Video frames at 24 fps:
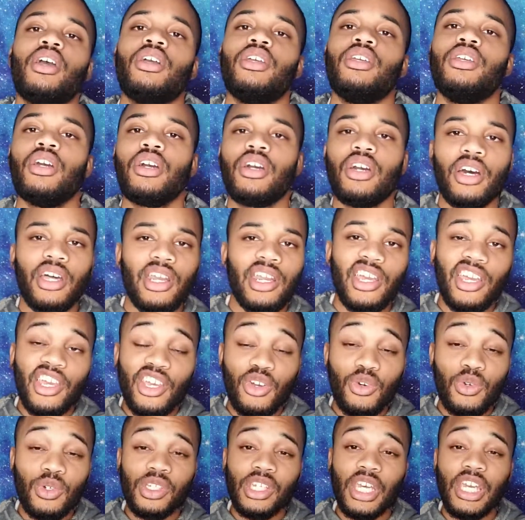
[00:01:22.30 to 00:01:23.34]
you're going to
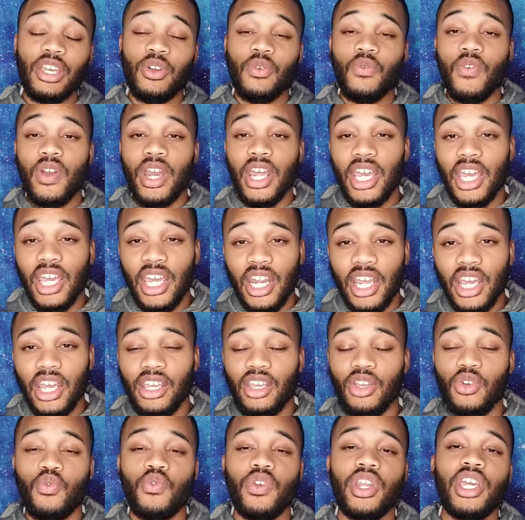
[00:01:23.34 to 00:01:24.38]
use it, you
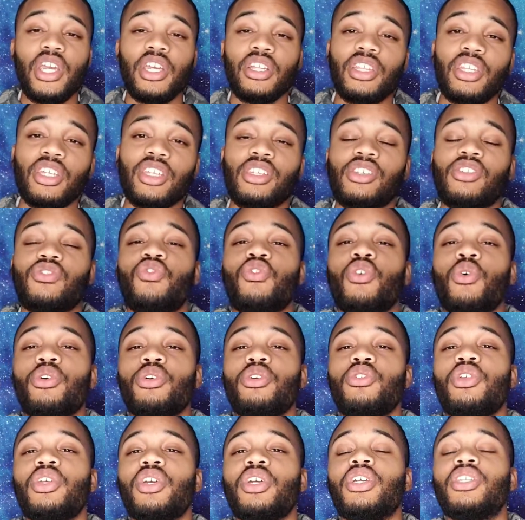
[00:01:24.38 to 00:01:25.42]
need this for
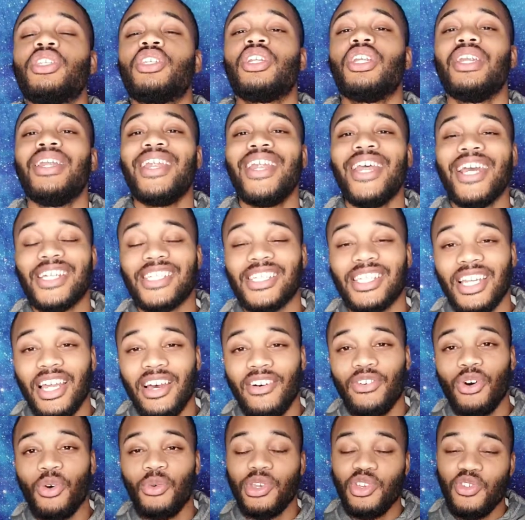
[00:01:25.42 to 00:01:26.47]
you to get to the next
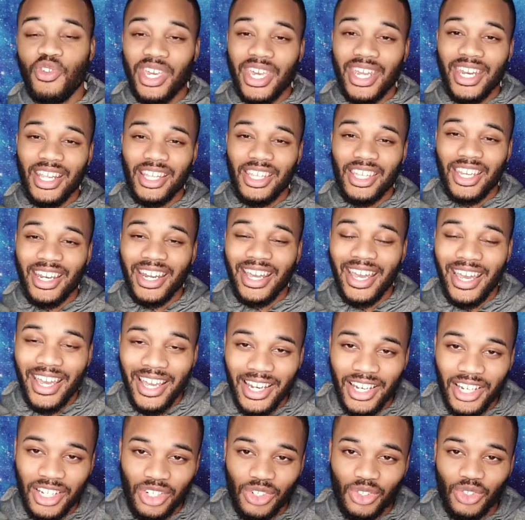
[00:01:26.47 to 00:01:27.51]
level when you get into the
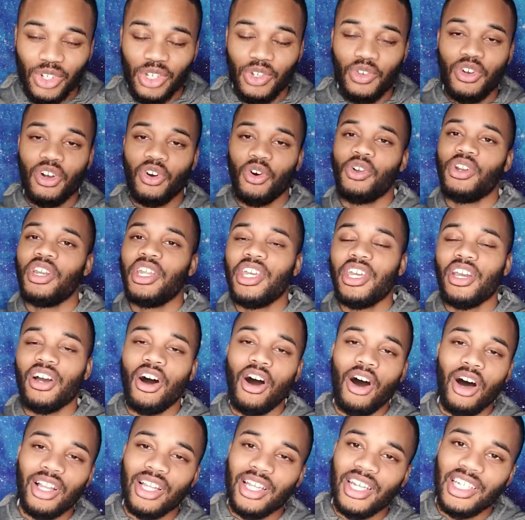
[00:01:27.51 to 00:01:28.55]
industry. You're going to need
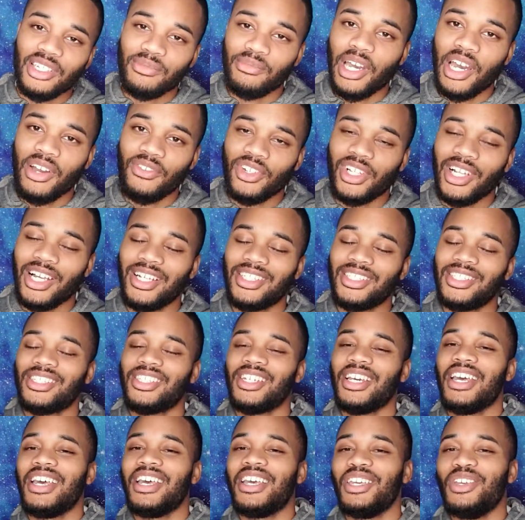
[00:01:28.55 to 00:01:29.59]
all of these math classes.
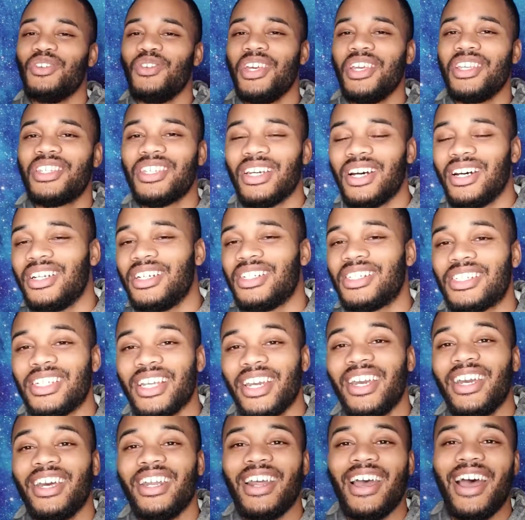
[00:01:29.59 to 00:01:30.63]
You need to
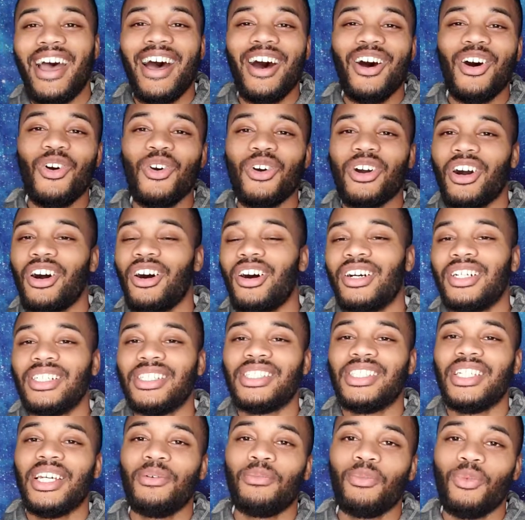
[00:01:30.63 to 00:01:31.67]
understand how
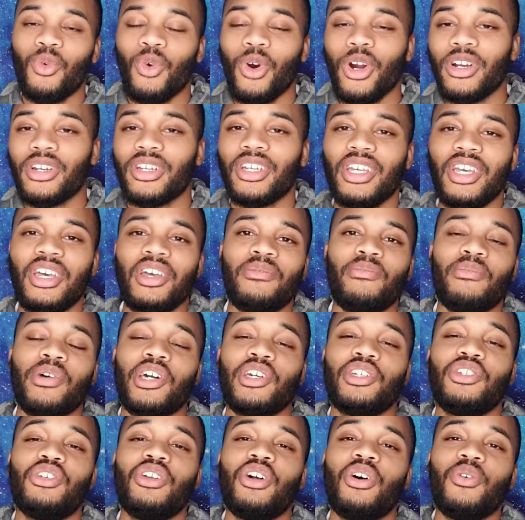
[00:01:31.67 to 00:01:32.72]
concepts work,
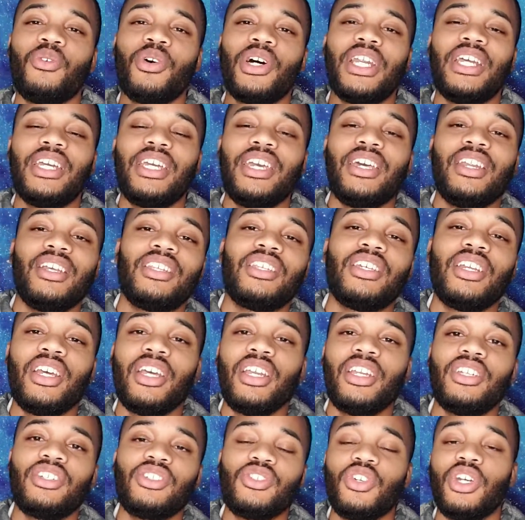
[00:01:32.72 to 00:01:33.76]
because you don't want to get into the
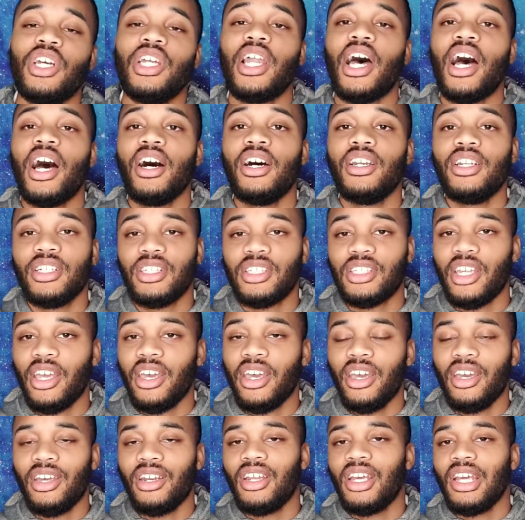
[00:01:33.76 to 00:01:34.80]
industry and not
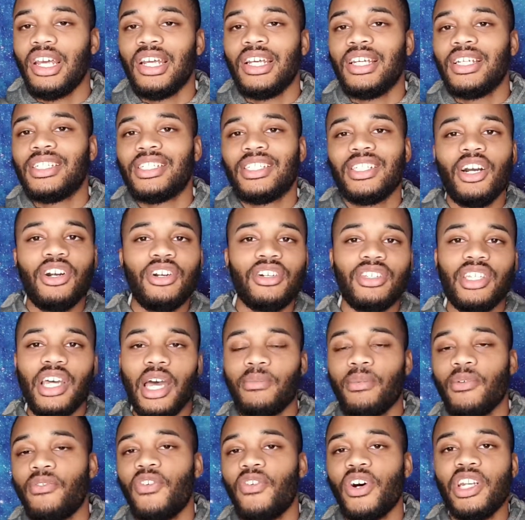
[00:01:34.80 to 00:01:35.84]
understand certain type
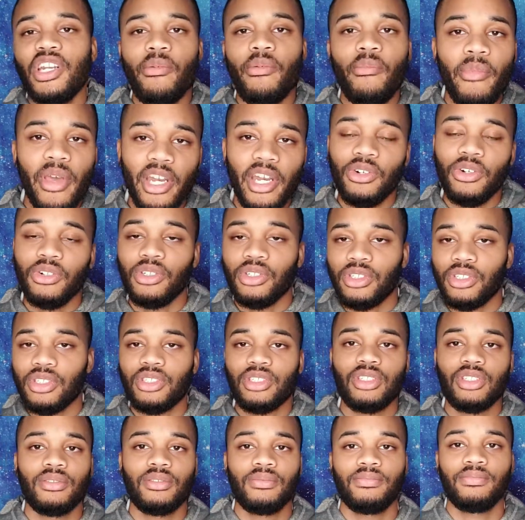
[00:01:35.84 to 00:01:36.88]
of
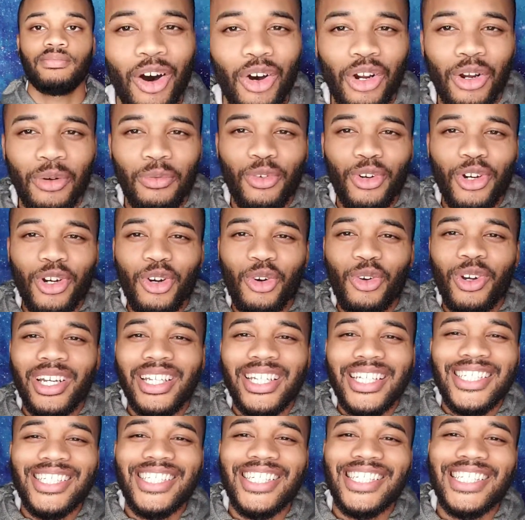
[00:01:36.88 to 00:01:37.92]
fundamentals. Hold up real quick,
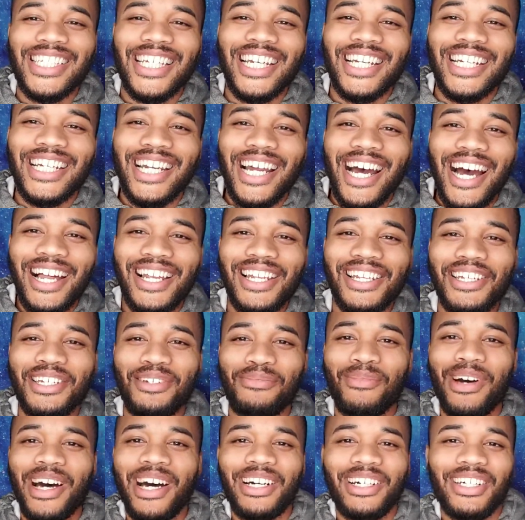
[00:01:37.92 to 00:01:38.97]
let's just acknowledge
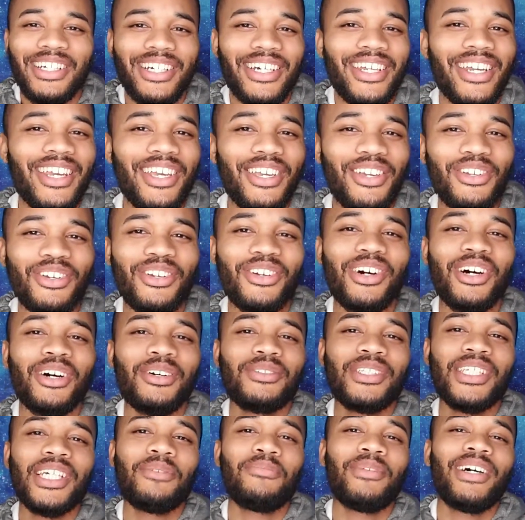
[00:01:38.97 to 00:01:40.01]
my hoodie, you know what I'm
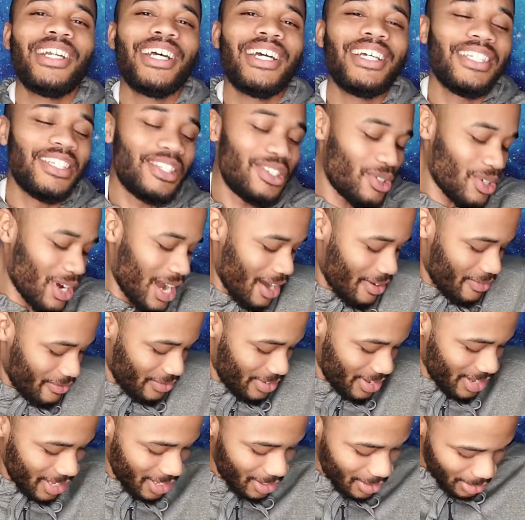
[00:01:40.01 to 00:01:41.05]
saying? My nice drop
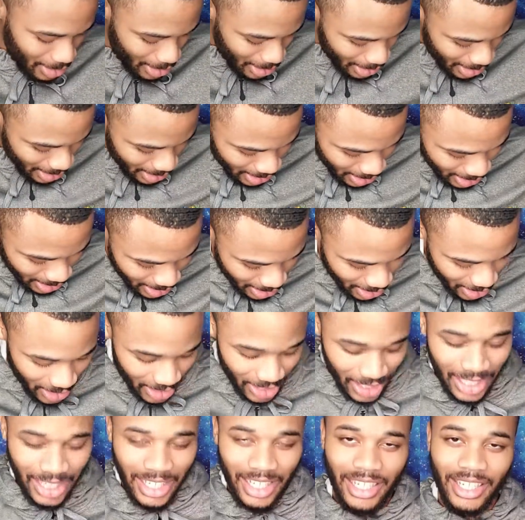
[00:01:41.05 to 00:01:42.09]
fit. Ooh.
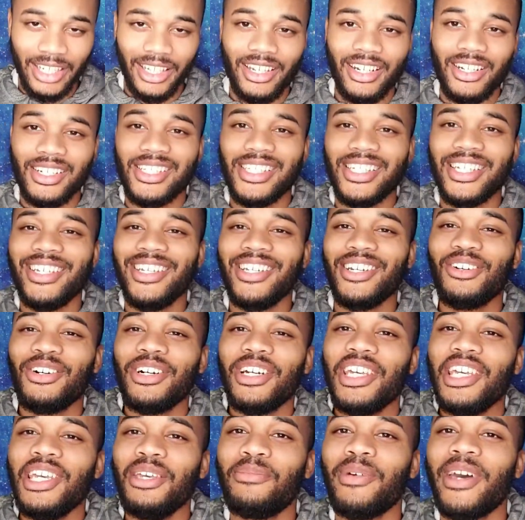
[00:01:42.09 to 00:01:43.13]
Yeah, the CEO
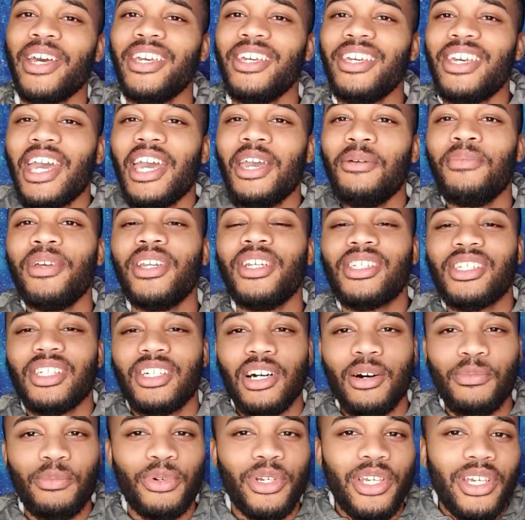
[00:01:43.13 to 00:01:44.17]
of eBay, he gave me this a
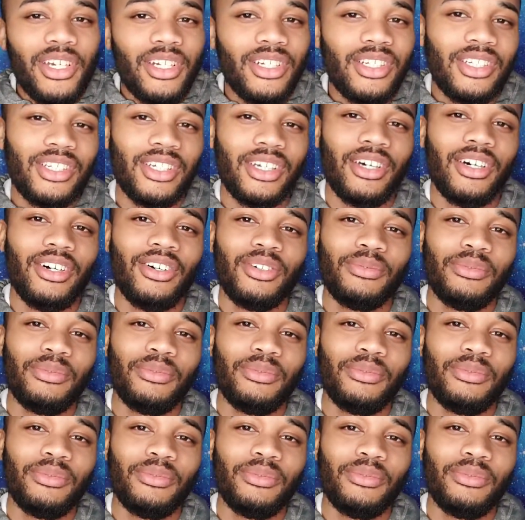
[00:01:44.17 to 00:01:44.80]
couple years ago,